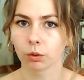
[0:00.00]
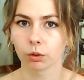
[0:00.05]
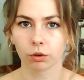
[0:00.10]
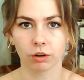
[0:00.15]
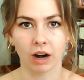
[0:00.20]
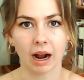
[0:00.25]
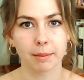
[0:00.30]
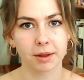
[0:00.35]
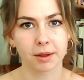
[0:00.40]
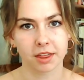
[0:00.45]

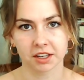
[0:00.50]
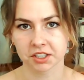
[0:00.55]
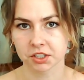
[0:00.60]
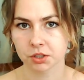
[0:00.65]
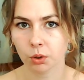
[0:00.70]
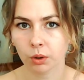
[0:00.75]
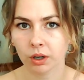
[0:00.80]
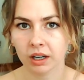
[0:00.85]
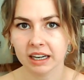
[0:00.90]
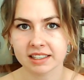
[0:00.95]
grab a
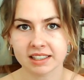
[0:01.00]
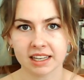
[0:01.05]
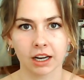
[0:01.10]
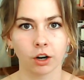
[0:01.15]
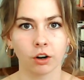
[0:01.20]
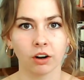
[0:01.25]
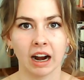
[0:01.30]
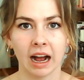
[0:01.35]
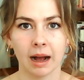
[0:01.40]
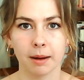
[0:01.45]
thesaurus and
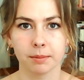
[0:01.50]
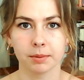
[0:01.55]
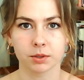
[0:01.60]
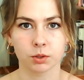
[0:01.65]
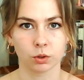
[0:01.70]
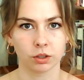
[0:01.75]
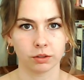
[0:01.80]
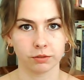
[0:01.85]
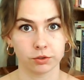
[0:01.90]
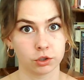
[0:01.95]
grab
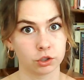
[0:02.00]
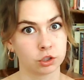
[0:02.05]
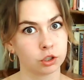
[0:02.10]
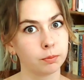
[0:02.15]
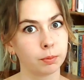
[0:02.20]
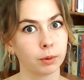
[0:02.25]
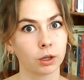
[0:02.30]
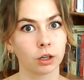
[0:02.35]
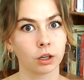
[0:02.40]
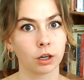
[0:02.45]
sort of
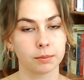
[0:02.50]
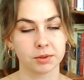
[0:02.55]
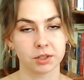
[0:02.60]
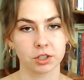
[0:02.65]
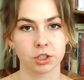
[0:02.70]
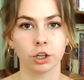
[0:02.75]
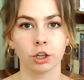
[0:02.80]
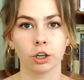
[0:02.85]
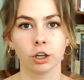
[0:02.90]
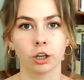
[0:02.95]
super
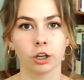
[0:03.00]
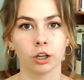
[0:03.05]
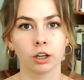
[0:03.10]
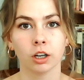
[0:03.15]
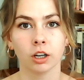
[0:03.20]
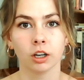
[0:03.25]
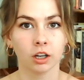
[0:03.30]
obscure